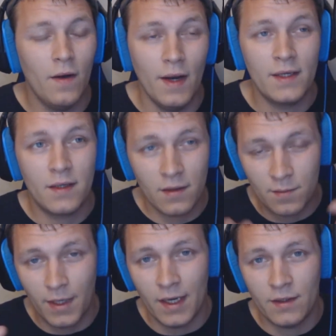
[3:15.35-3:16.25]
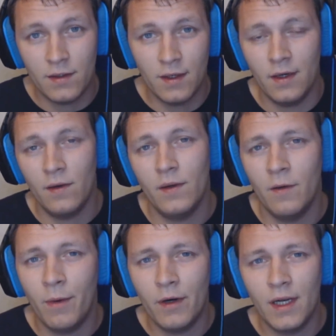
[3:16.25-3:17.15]
unless it's me and Enter Genie doing
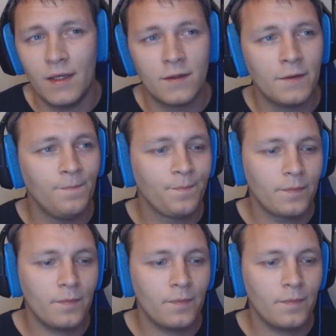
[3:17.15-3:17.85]
the Borderlands.